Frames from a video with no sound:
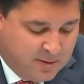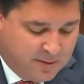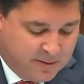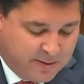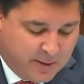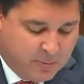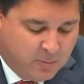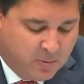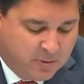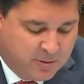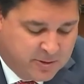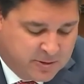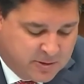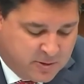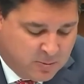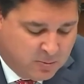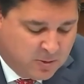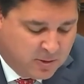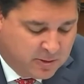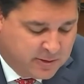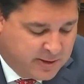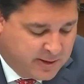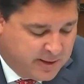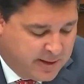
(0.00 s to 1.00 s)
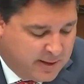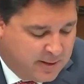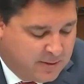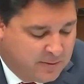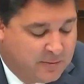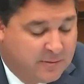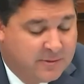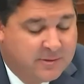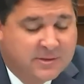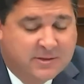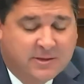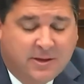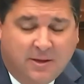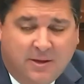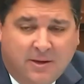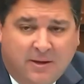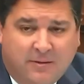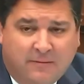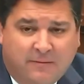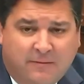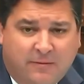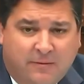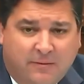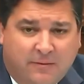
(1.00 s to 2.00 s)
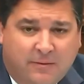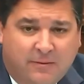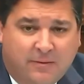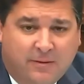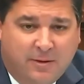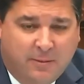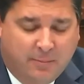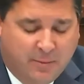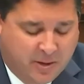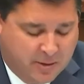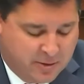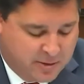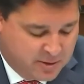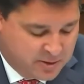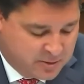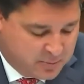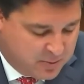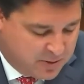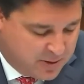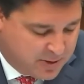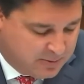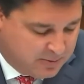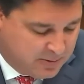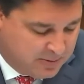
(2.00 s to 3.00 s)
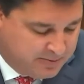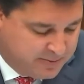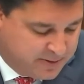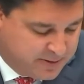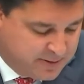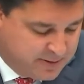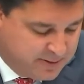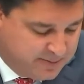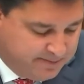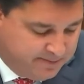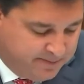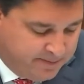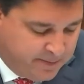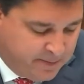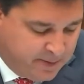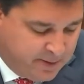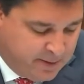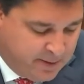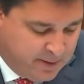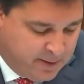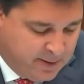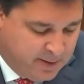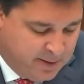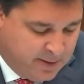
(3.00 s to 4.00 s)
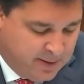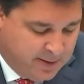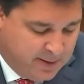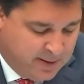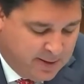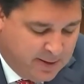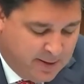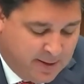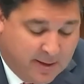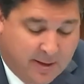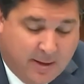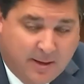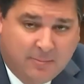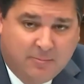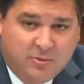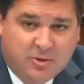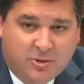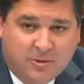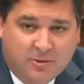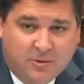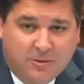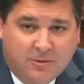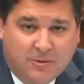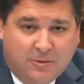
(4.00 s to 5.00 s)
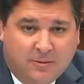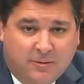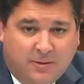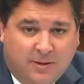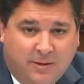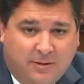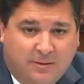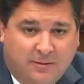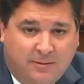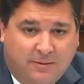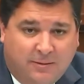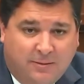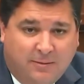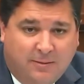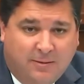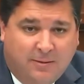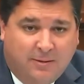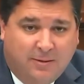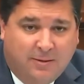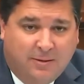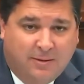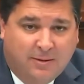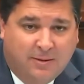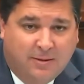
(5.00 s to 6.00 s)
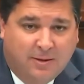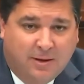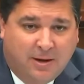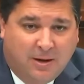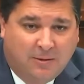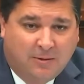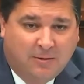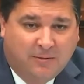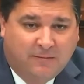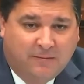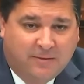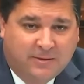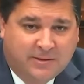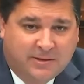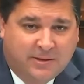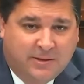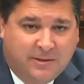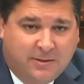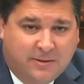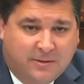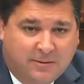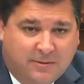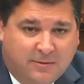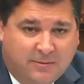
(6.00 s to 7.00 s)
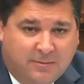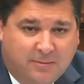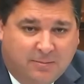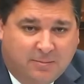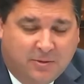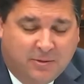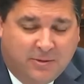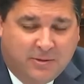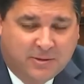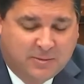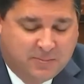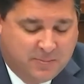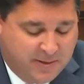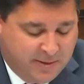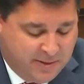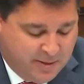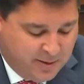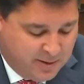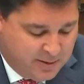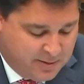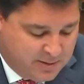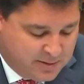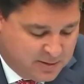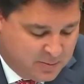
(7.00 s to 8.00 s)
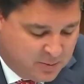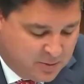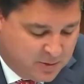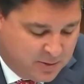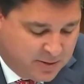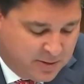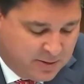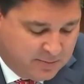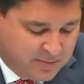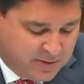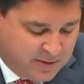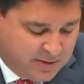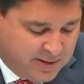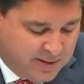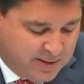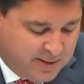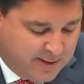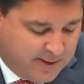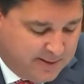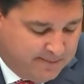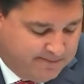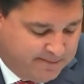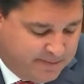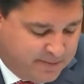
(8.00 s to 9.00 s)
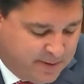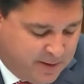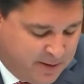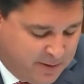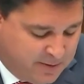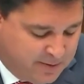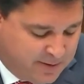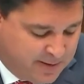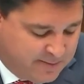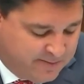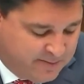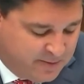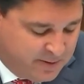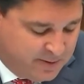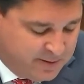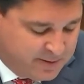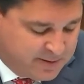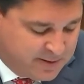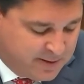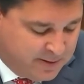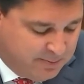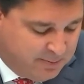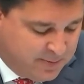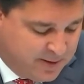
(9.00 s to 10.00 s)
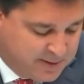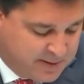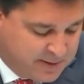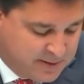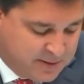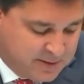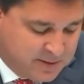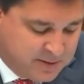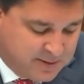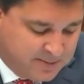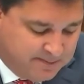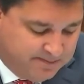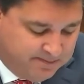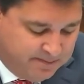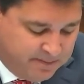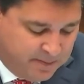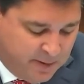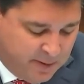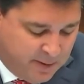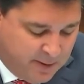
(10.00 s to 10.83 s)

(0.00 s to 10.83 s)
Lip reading: They want us to work together to solve America's problems. And I'm sure that all of us here participating in this markup today hear that very same message.